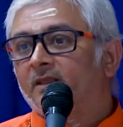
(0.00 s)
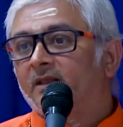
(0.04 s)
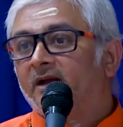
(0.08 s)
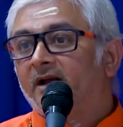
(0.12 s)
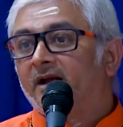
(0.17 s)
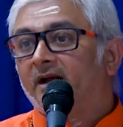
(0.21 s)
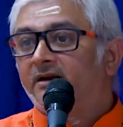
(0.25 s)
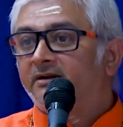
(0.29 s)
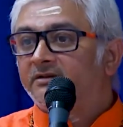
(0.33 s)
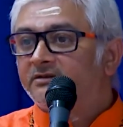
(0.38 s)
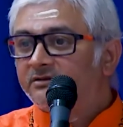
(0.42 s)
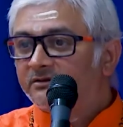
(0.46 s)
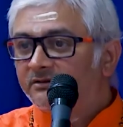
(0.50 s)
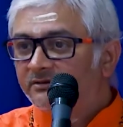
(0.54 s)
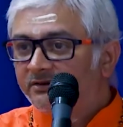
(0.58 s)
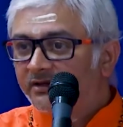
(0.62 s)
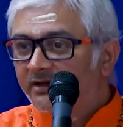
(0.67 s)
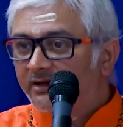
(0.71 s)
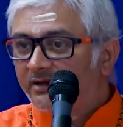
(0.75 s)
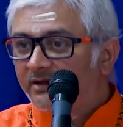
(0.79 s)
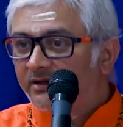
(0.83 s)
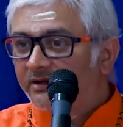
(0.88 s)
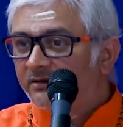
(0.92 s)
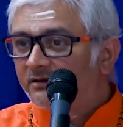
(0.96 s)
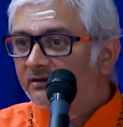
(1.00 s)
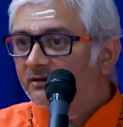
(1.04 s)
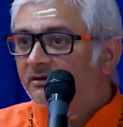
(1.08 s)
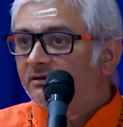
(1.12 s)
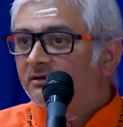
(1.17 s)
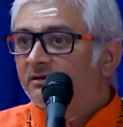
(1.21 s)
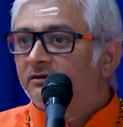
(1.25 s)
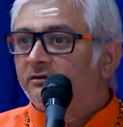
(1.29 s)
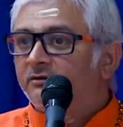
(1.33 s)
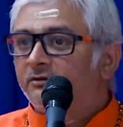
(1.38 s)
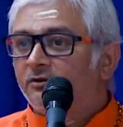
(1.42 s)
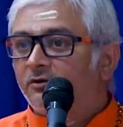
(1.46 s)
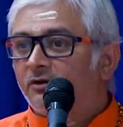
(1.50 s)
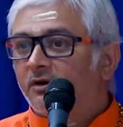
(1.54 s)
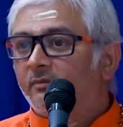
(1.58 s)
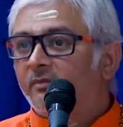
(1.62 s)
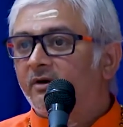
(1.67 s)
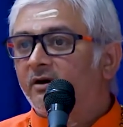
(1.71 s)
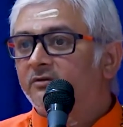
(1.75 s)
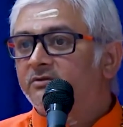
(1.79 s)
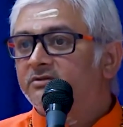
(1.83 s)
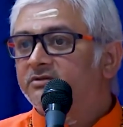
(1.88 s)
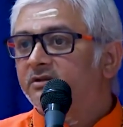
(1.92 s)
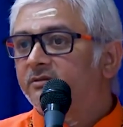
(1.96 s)
And they know
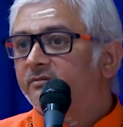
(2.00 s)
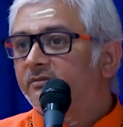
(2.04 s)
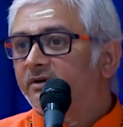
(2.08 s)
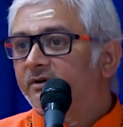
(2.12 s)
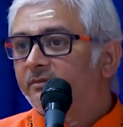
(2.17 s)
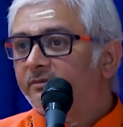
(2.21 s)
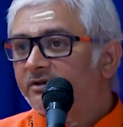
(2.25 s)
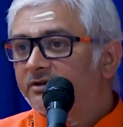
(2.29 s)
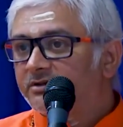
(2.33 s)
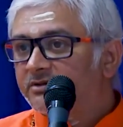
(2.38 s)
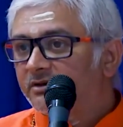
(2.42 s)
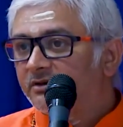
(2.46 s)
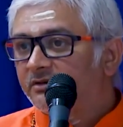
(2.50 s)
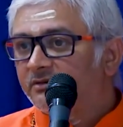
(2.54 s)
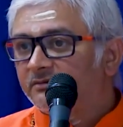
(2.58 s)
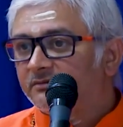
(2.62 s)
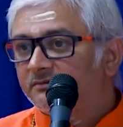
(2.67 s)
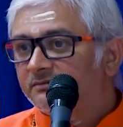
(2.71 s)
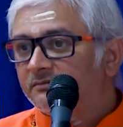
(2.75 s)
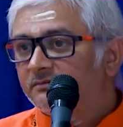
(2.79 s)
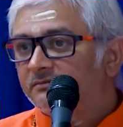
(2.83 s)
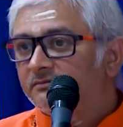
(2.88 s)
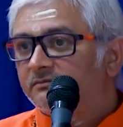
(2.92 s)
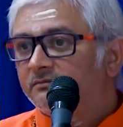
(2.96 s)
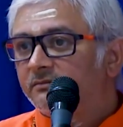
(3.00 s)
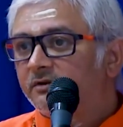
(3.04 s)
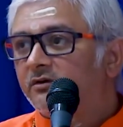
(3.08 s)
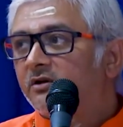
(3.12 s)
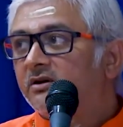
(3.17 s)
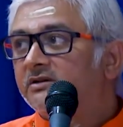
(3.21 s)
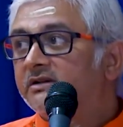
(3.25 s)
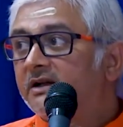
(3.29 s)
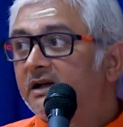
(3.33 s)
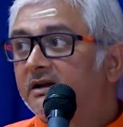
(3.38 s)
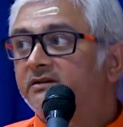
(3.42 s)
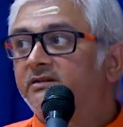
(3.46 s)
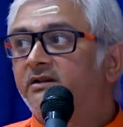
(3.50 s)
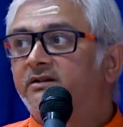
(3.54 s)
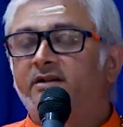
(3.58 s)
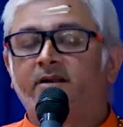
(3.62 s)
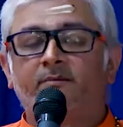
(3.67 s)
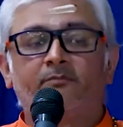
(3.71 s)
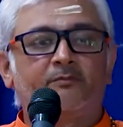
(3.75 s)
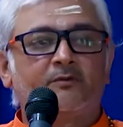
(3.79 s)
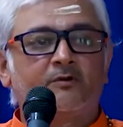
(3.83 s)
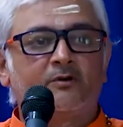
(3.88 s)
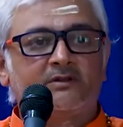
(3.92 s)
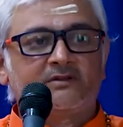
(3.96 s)
about Chinmaya mission. because as the
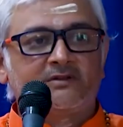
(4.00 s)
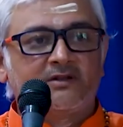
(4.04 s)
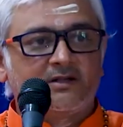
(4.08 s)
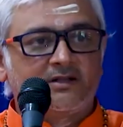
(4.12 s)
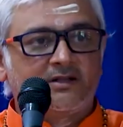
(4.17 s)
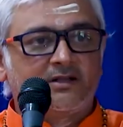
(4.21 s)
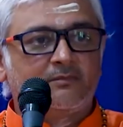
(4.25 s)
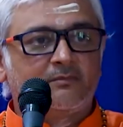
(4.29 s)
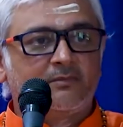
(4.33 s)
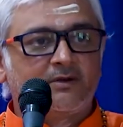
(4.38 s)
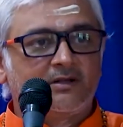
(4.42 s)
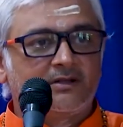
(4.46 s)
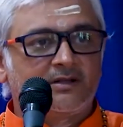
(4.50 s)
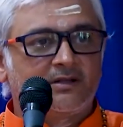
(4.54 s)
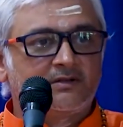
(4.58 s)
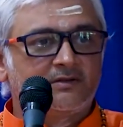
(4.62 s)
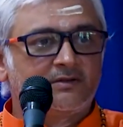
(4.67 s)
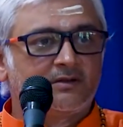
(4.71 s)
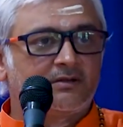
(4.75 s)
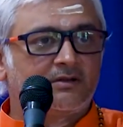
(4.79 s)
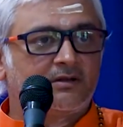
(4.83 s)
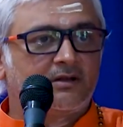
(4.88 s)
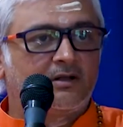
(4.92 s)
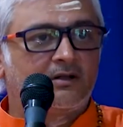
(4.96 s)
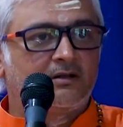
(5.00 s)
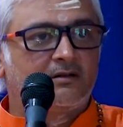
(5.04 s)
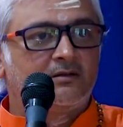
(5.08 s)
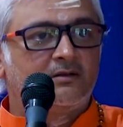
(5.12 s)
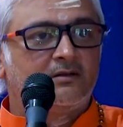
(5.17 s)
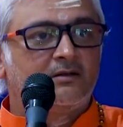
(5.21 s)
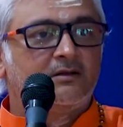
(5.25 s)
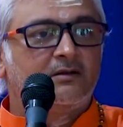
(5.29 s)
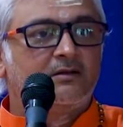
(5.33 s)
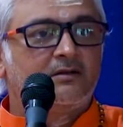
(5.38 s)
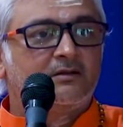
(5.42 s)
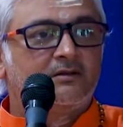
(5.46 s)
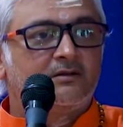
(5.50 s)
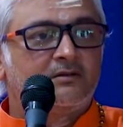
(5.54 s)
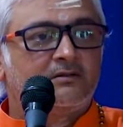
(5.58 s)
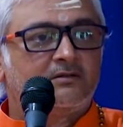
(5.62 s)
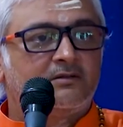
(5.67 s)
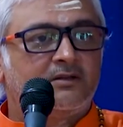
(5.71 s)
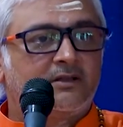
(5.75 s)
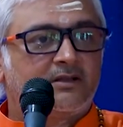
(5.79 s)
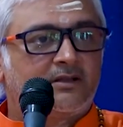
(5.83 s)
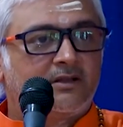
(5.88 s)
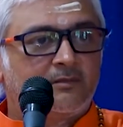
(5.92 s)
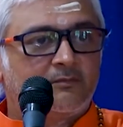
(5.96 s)
temple was getting built, etc.,
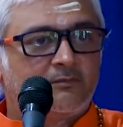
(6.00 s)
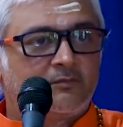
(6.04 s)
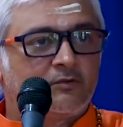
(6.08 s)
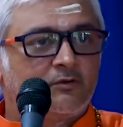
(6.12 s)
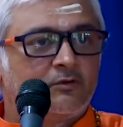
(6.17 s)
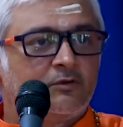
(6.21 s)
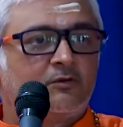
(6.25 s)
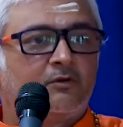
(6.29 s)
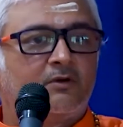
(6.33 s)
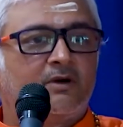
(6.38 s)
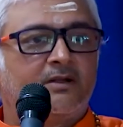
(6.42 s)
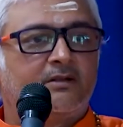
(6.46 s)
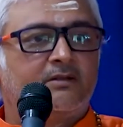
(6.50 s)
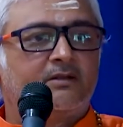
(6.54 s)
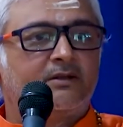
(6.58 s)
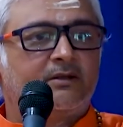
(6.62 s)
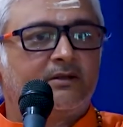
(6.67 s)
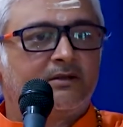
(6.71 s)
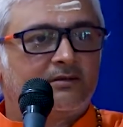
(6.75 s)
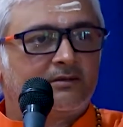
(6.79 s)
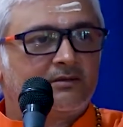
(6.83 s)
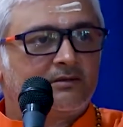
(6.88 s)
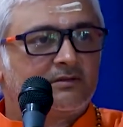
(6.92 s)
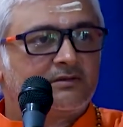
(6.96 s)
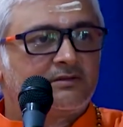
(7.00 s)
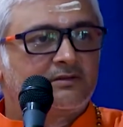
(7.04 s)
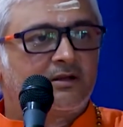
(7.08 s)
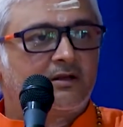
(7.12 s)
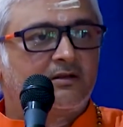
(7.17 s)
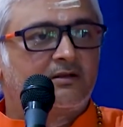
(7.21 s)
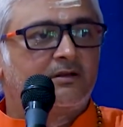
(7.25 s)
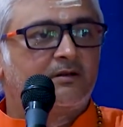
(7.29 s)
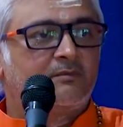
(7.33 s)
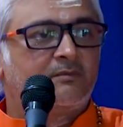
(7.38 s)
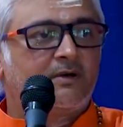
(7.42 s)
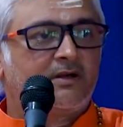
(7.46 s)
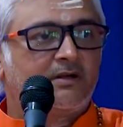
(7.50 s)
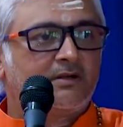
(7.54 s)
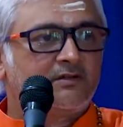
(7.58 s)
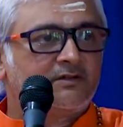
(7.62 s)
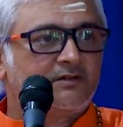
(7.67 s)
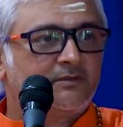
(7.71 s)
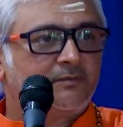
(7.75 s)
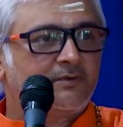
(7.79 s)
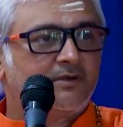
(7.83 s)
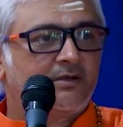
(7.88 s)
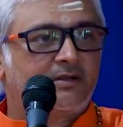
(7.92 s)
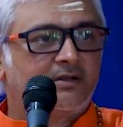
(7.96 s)
they came to know and they started
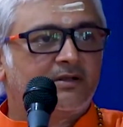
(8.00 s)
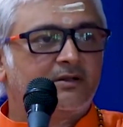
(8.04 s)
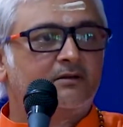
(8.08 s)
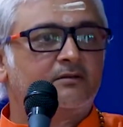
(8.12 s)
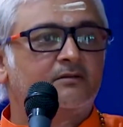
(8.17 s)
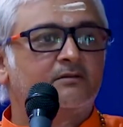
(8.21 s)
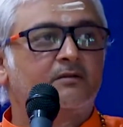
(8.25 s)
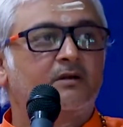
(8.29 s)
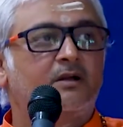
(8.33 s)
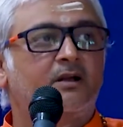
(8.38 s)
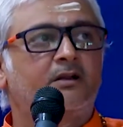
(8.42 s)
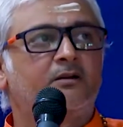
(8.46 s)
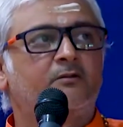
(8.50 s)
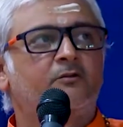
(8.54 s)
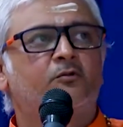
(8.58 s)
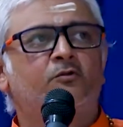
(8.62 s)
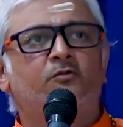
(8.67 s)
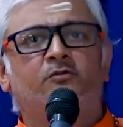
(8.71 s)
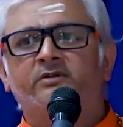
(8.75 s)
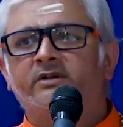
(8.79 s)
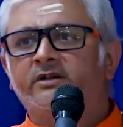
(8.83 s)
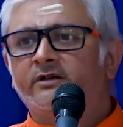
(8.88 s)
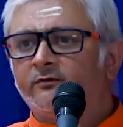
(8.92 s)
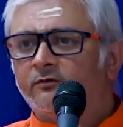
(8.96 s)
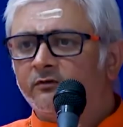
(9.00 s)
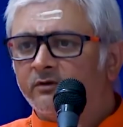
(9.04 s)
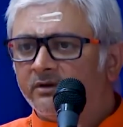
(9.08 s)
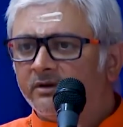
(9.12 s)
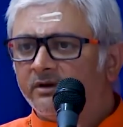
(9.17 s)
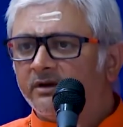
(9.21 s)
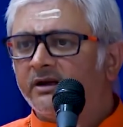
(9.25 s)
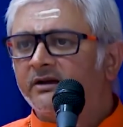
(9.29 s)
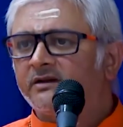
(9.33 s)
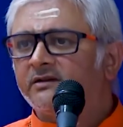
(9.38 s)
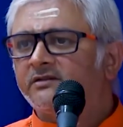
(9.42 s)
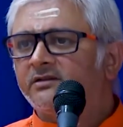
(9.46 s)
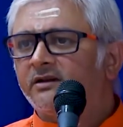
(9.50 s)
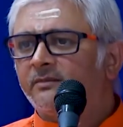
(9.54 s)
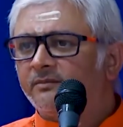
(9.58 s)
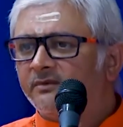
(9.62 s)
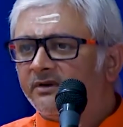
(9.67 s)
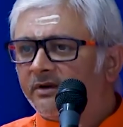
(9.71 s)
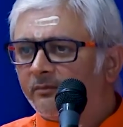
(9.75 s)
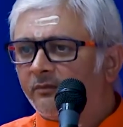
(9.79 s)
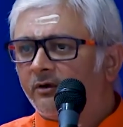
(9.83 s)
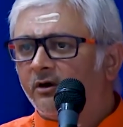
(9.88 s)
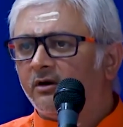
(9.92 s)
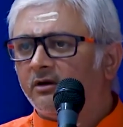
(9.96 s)
participating, and Gurudev would accept
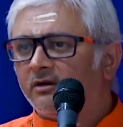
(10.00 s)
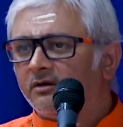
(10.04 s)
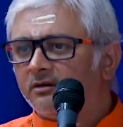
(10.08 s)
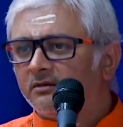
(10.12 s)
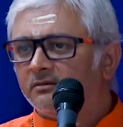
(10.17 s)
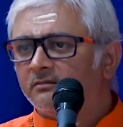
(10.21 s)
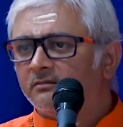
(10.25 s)
them all.